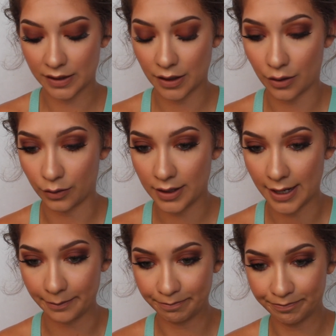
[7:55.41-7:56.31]
So
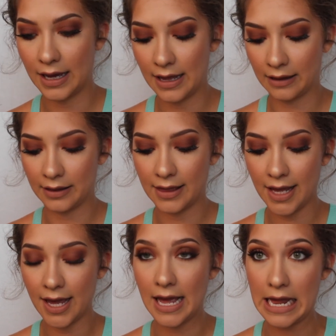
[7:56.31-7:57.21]
yeah, and
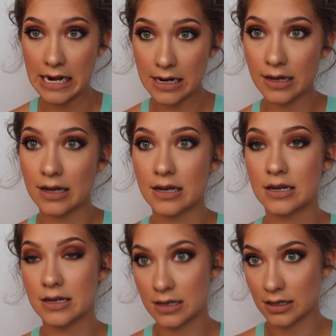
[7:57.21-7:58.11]
then
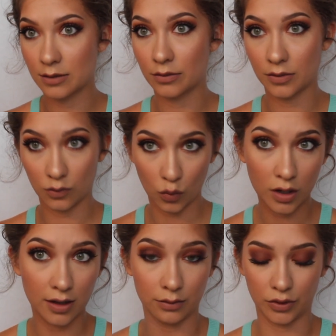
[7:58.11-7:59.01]

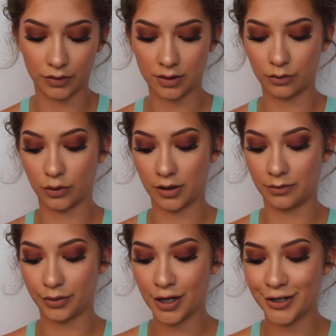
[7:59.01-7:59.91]
one of the most
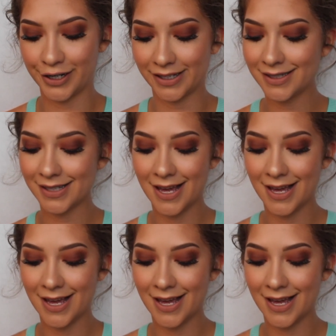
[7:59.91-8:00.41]
important brushes